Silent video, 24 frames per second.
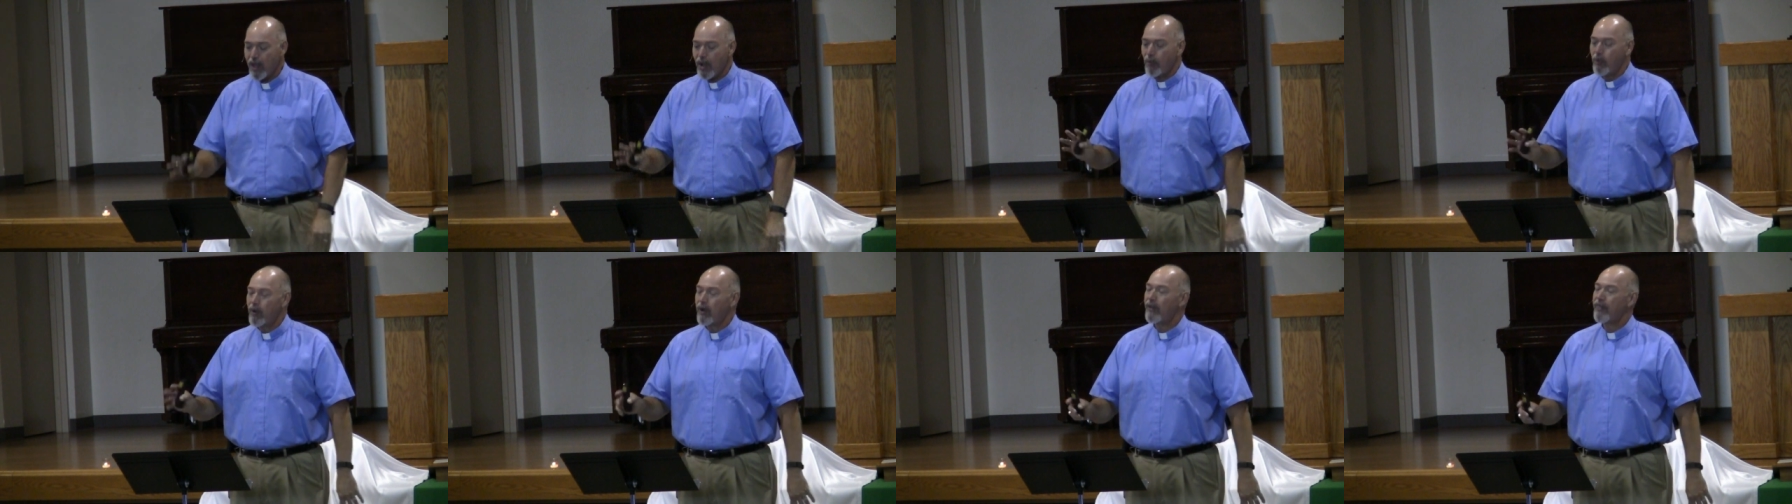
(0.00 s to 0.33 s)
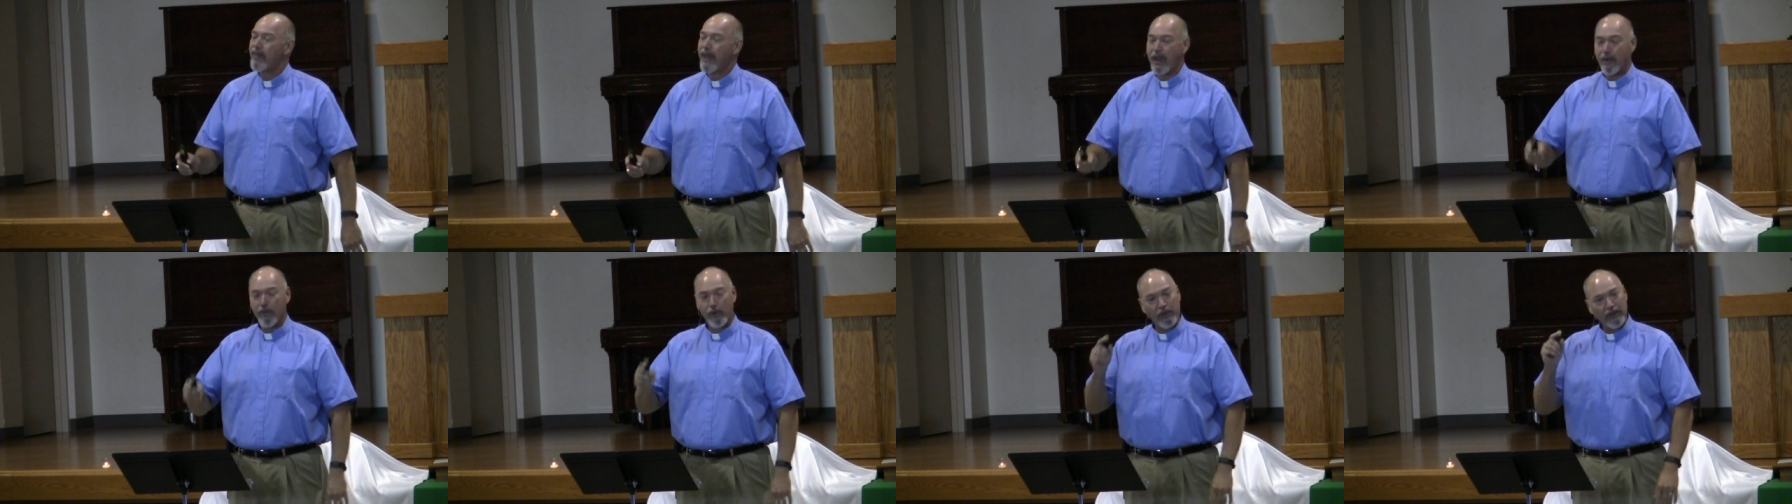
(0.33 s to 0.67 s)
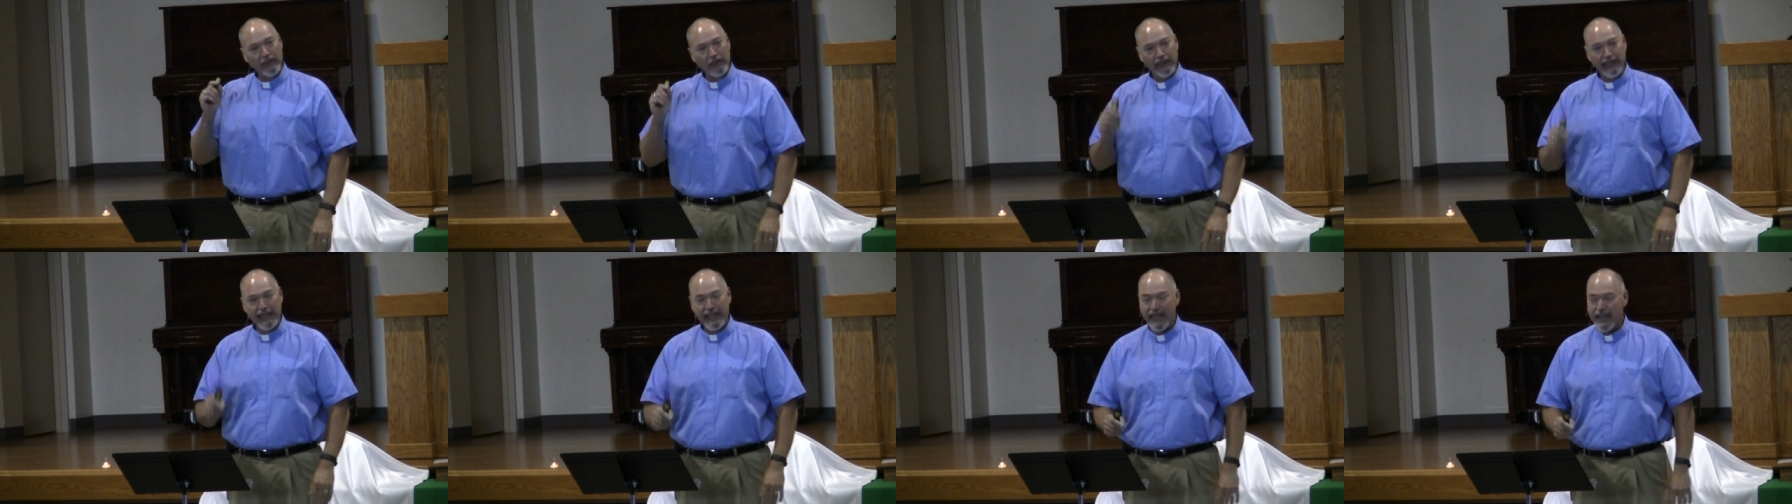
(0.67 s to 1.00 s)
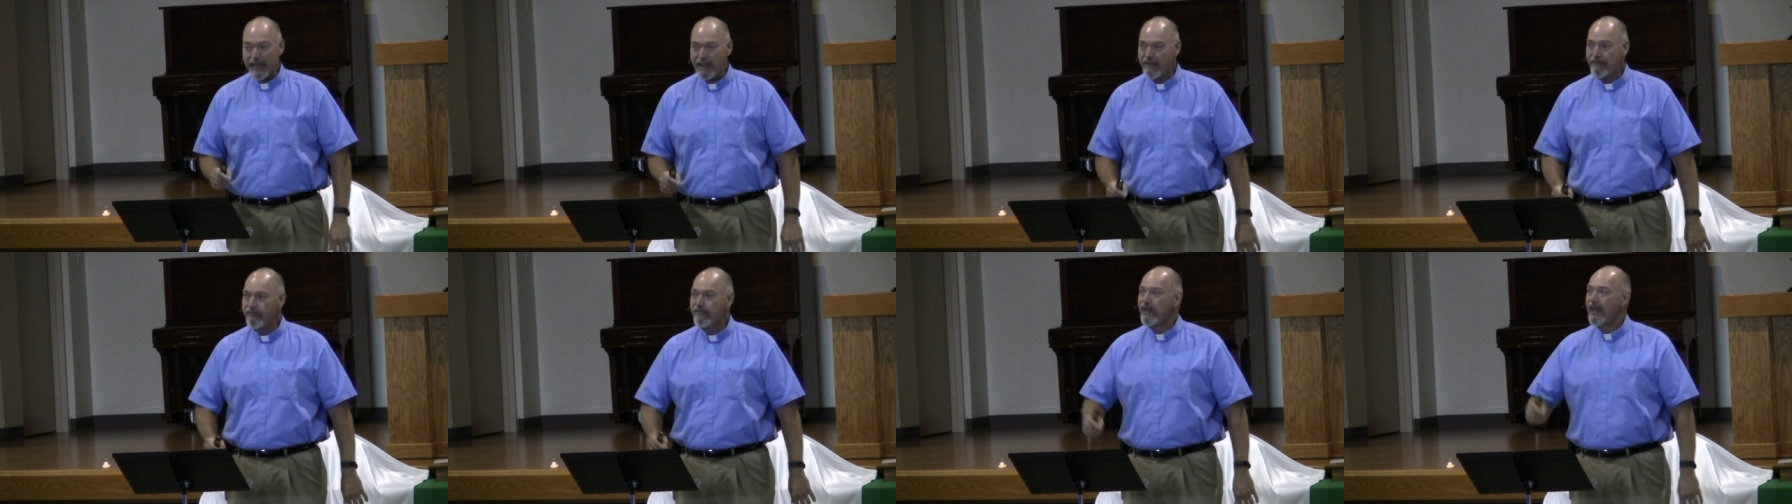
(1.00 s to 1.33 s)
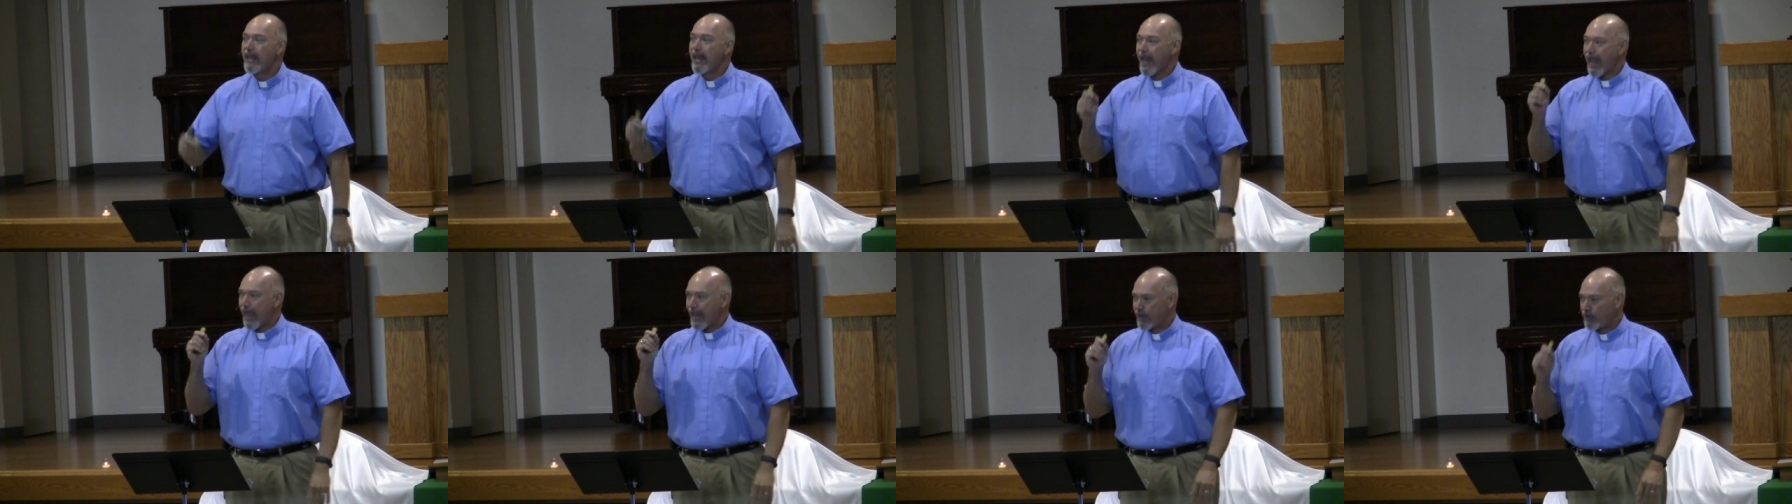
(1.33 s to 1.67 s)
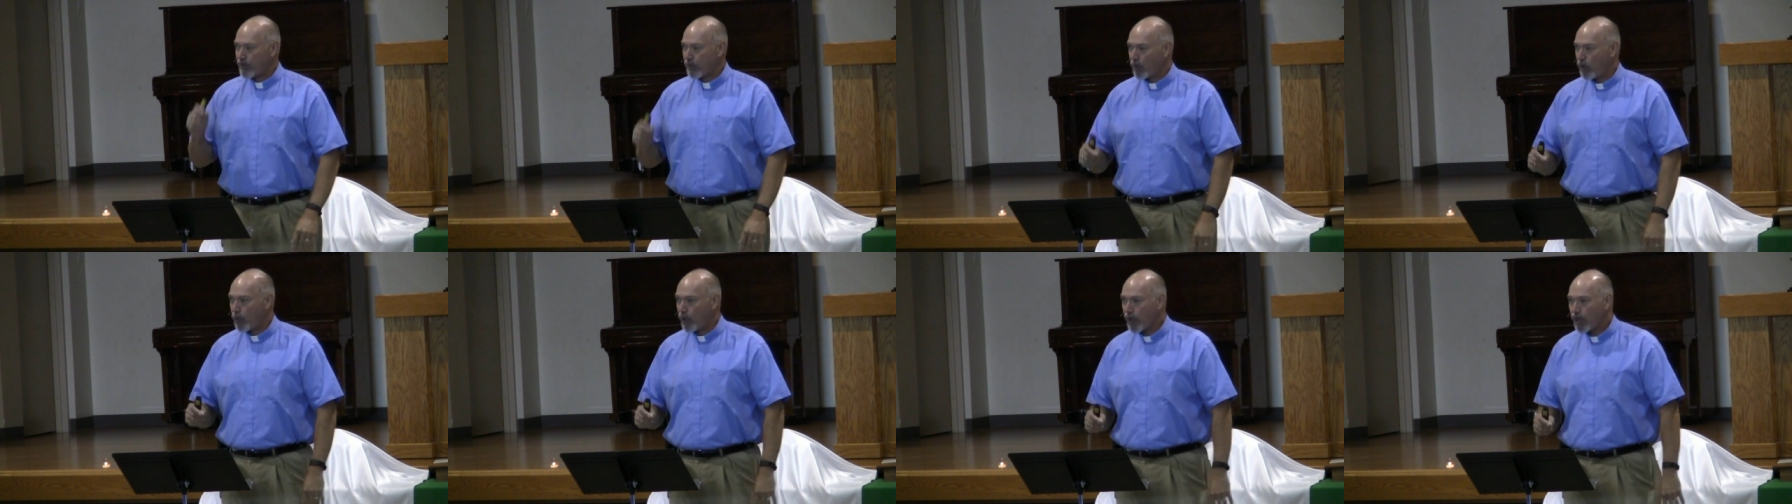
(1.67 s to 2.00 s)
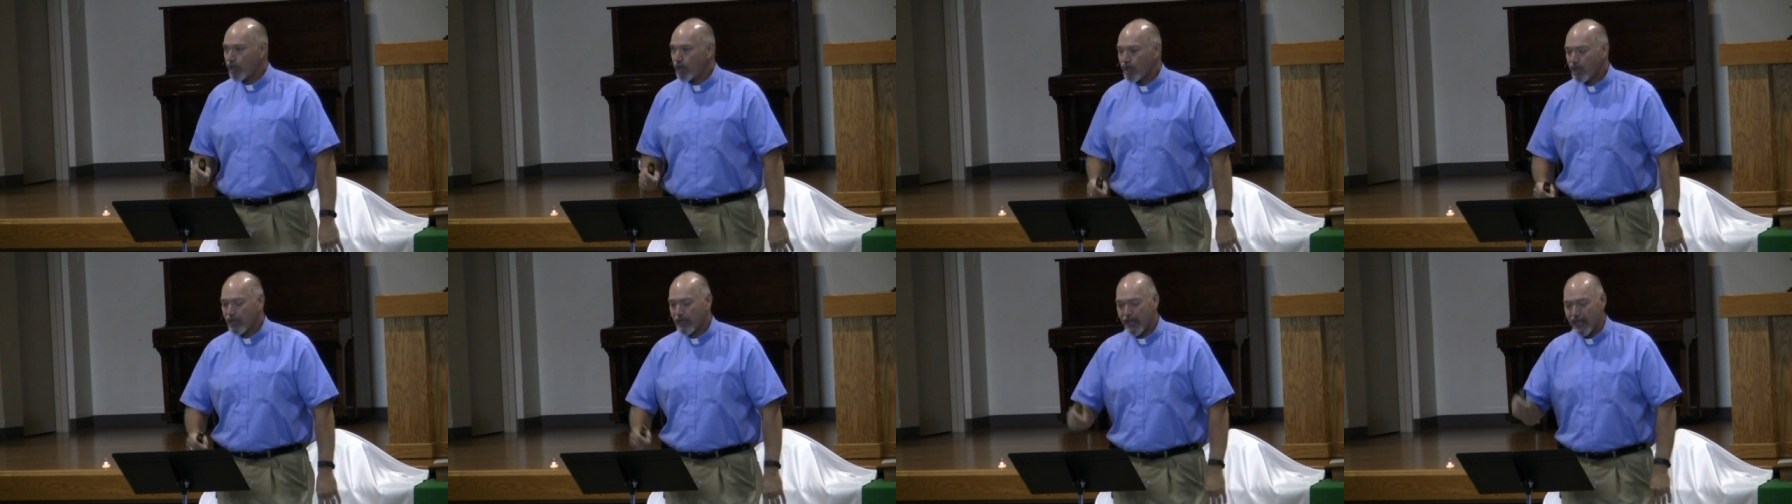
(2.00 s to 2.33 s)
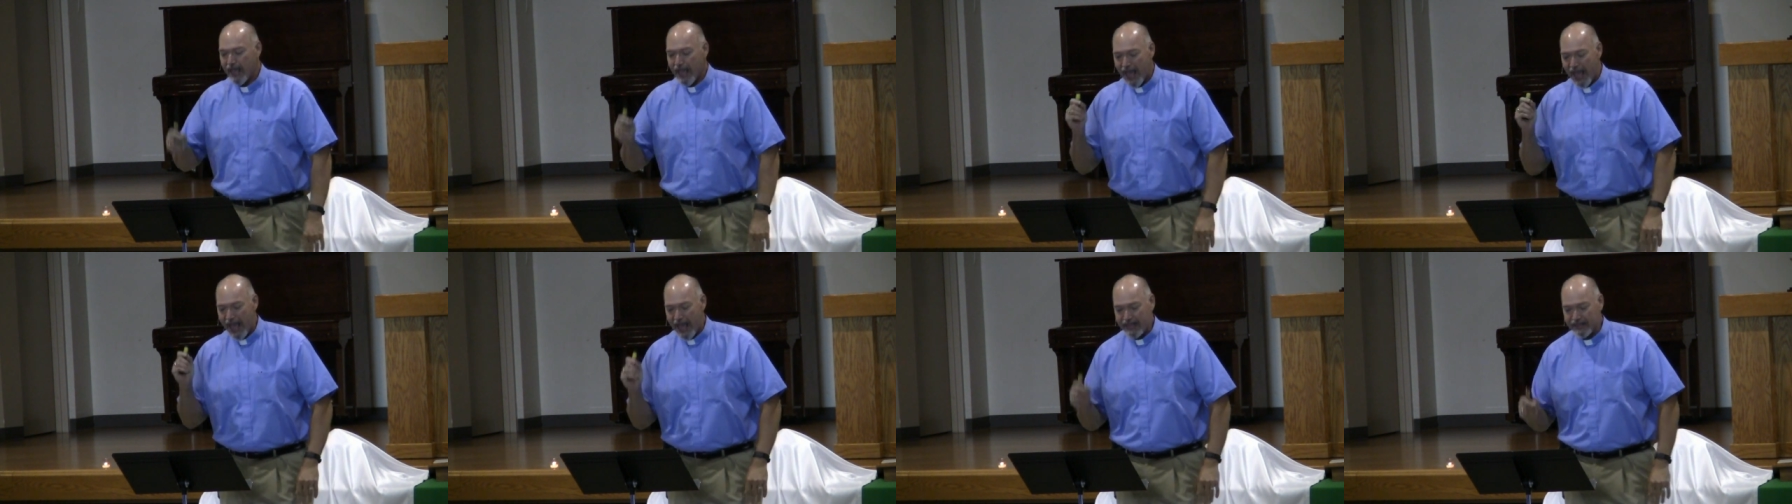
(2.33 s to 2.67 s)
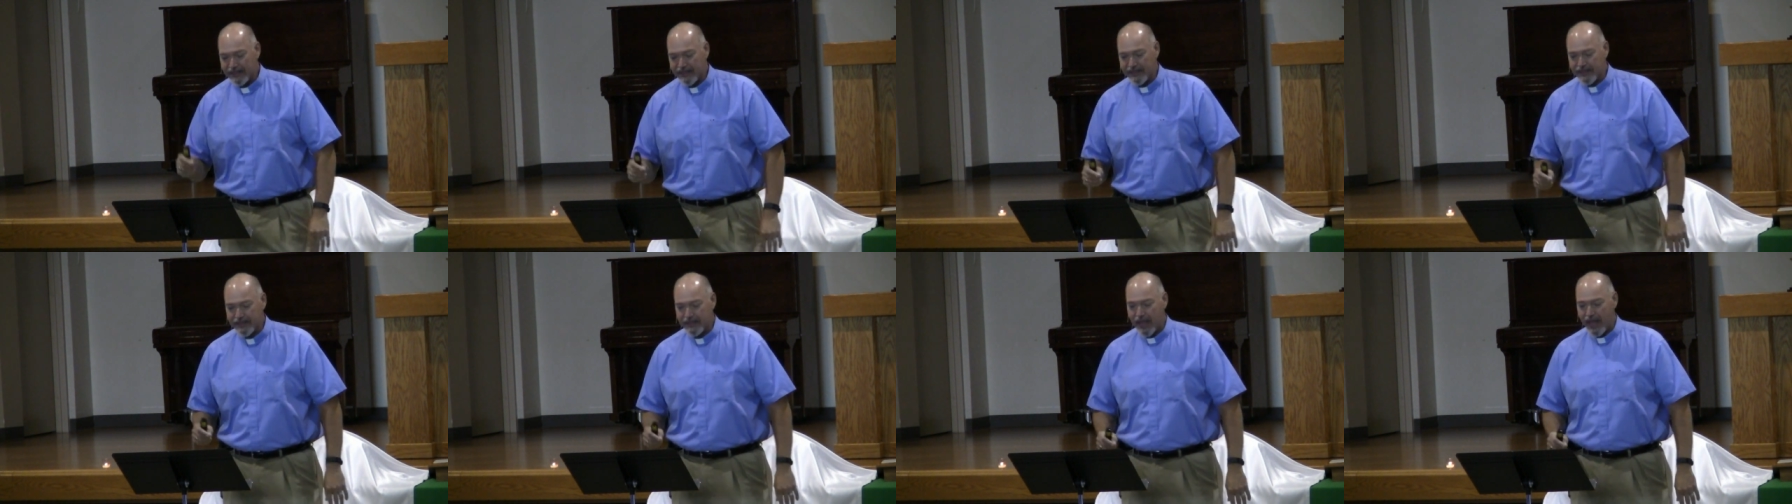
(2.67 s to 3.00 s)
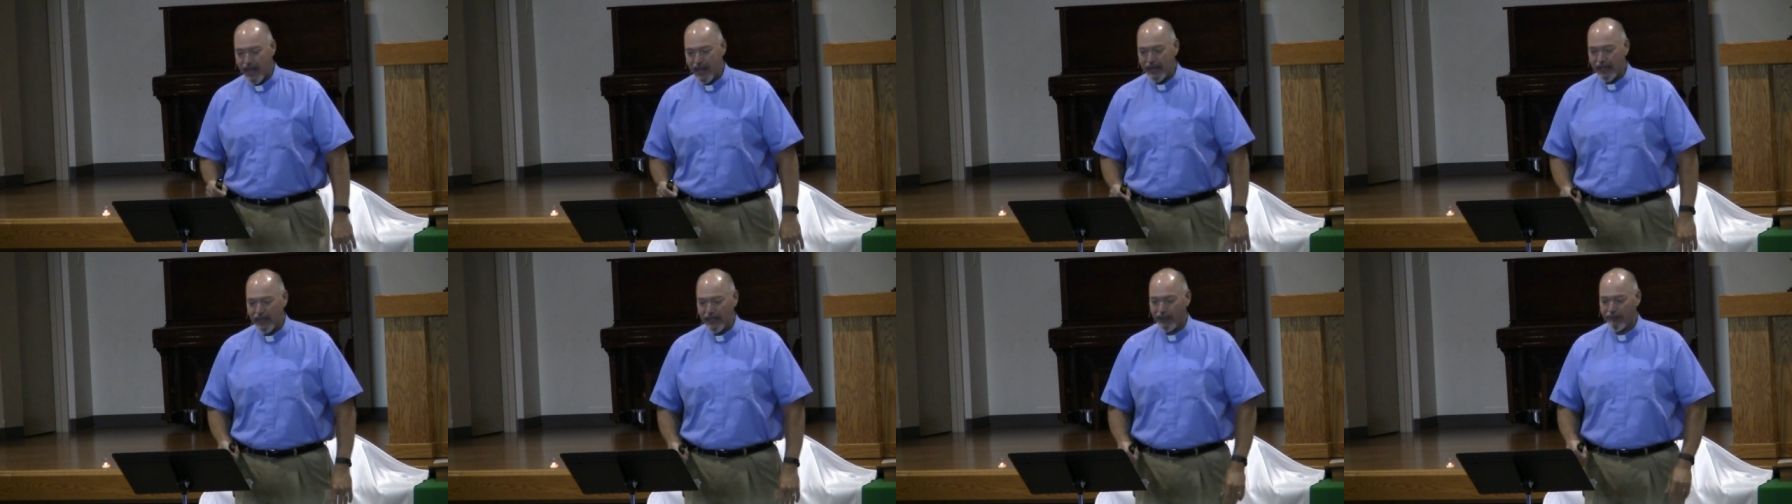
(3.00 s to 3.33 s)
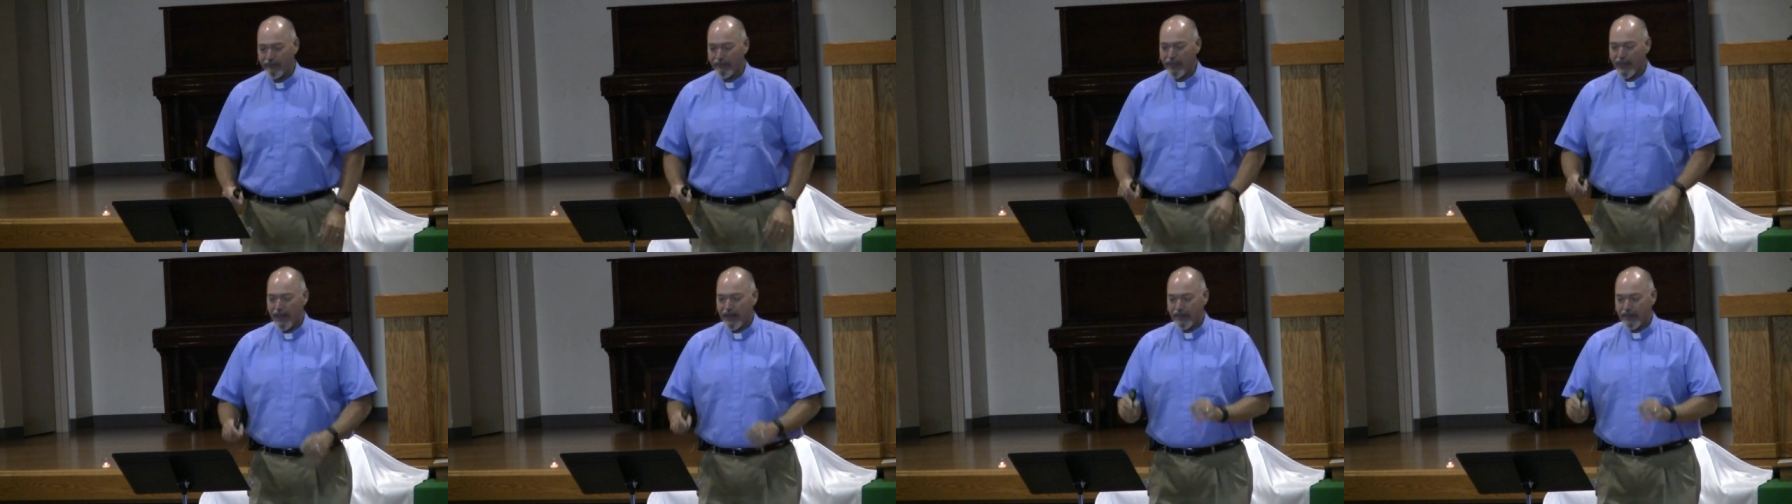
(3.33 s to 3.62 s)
where they will live and work and study